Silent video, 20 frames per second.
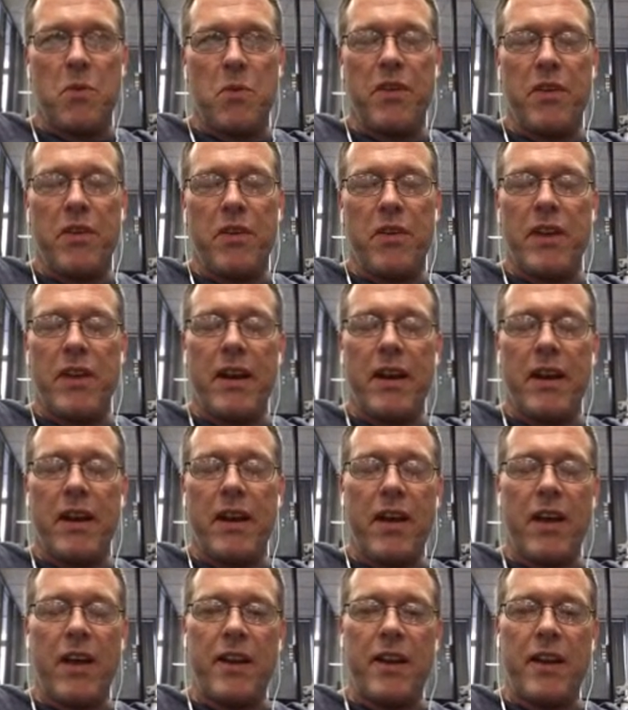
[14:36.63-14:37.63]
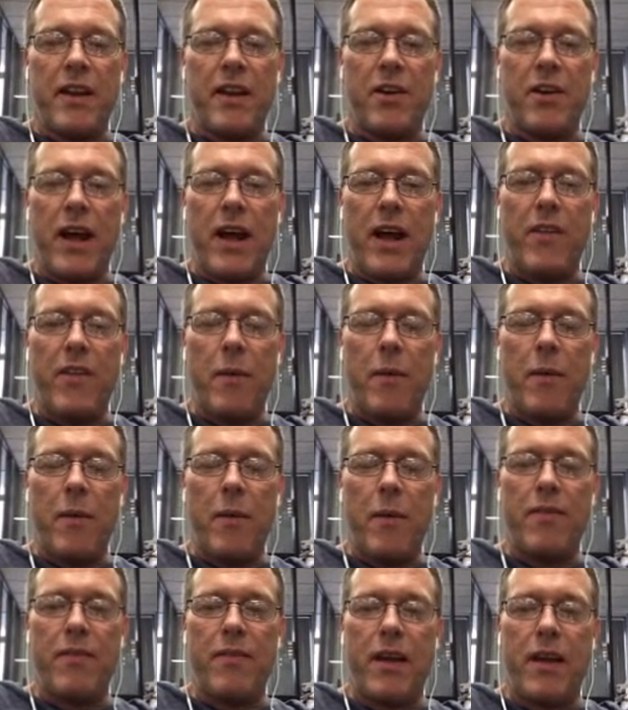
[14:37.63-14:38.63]
the reason I decided to go down
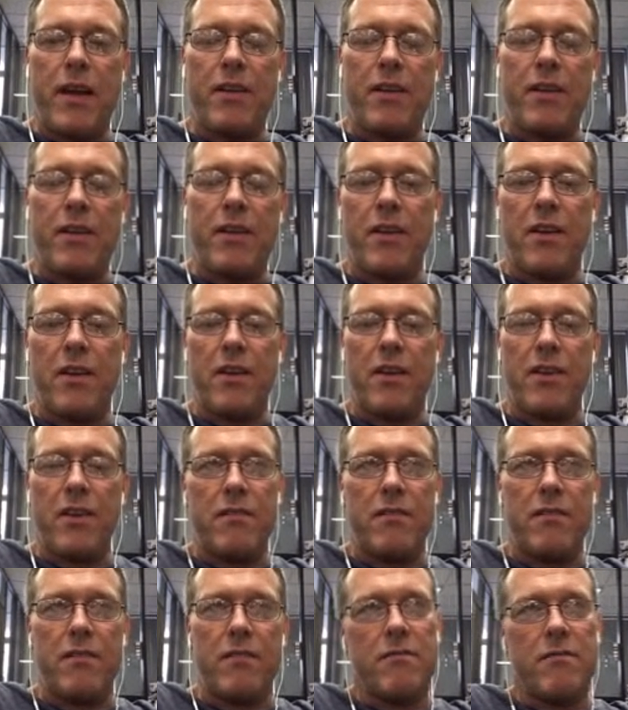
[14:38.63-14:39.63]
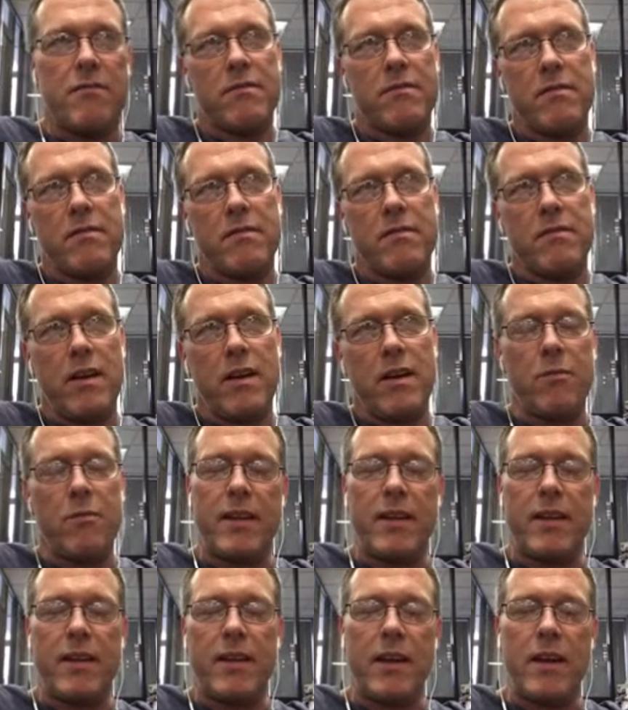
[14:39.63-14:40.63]
that path, honestly, is that I
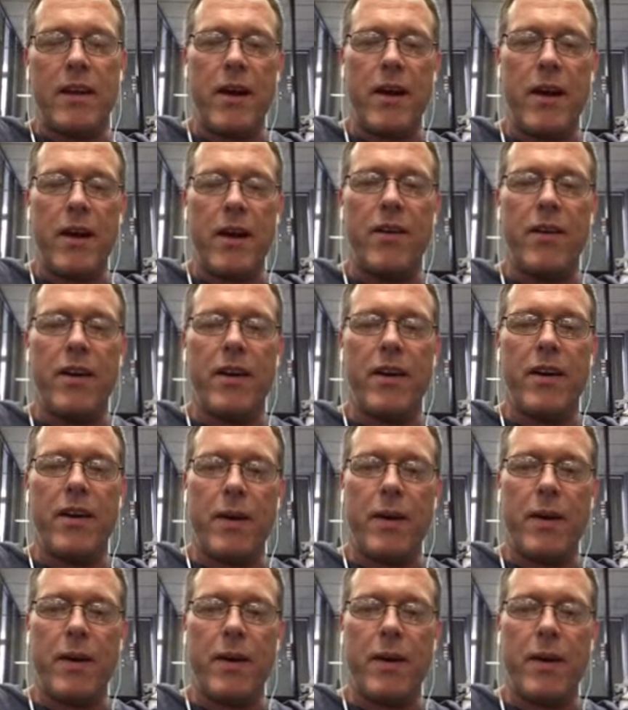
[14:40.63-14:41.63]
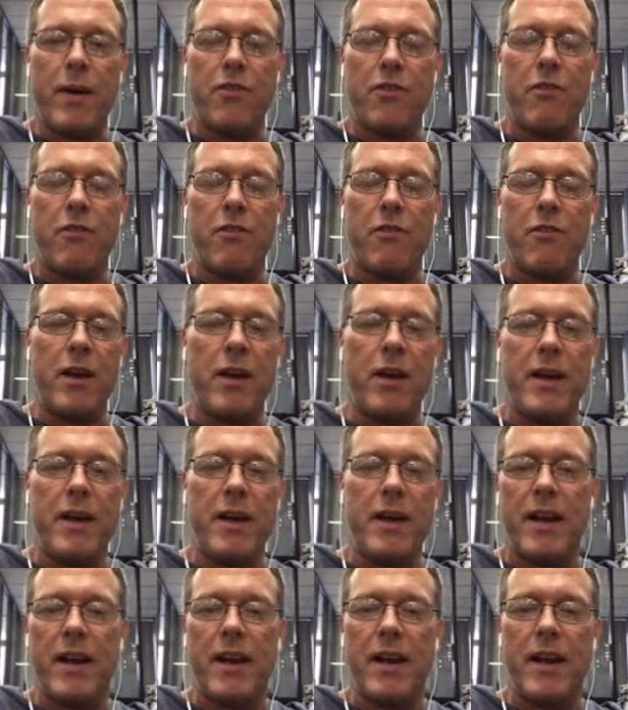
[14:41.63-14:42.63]
was about to get married. I was about to start a
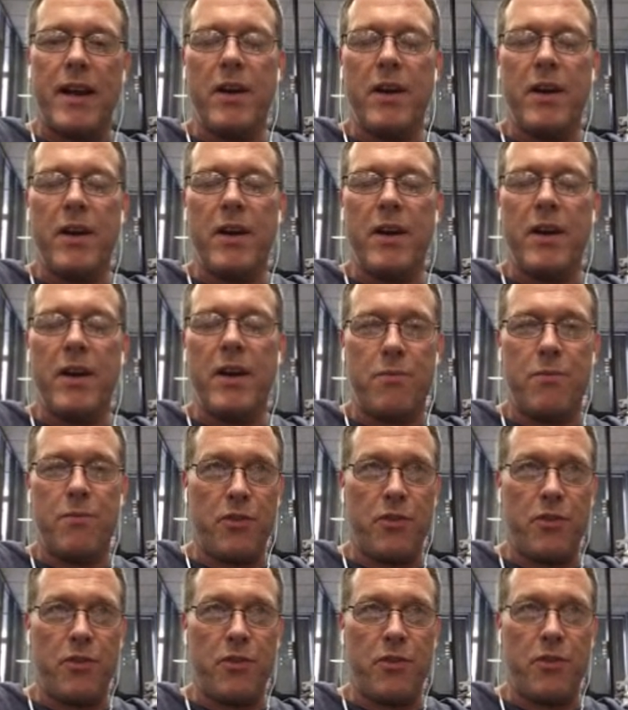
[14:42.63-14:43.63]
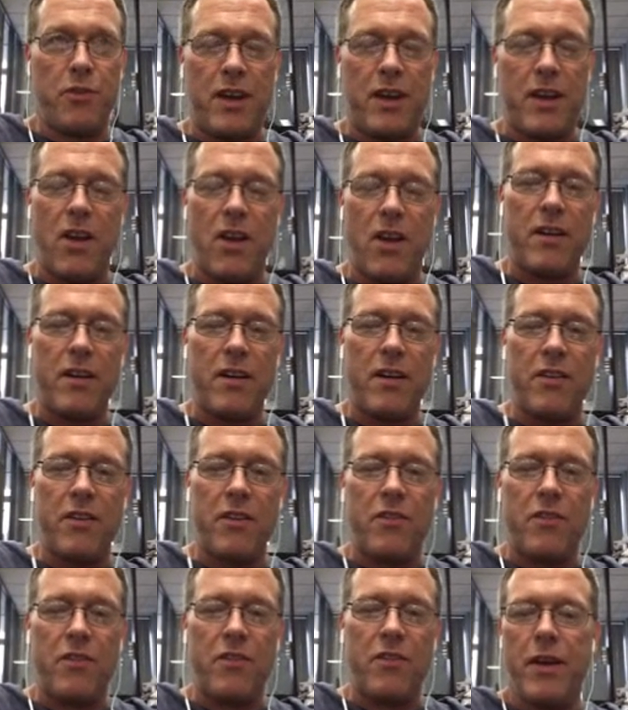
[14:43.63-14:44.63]
family, and I really was looking long
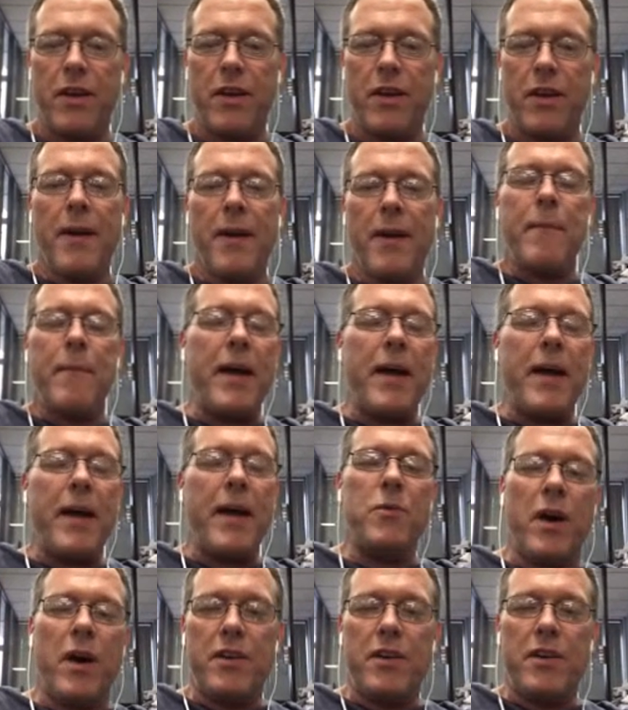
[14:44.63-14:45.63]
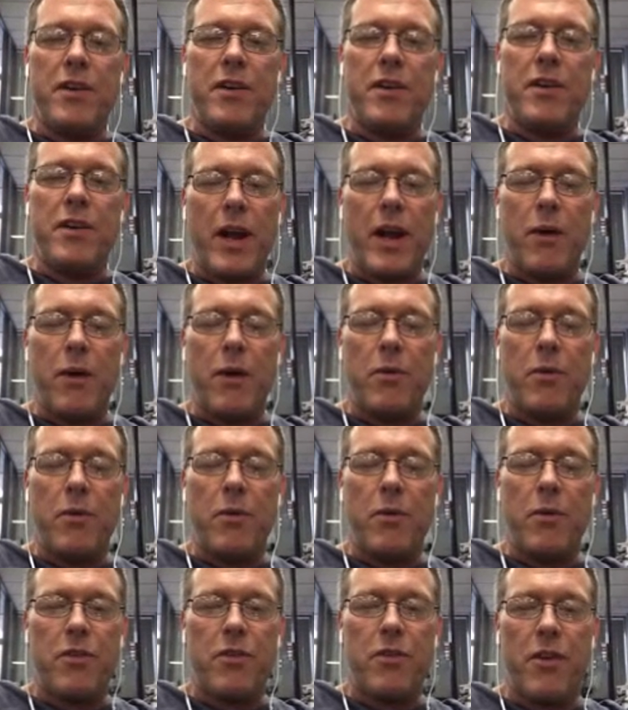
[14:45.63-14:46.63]
distance. So I didn't want to do what I
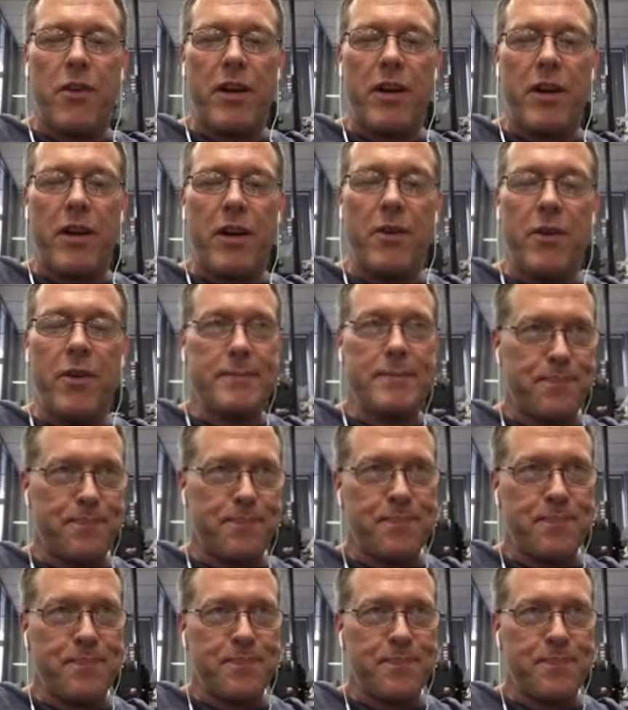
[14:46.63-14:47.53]
was currently doing.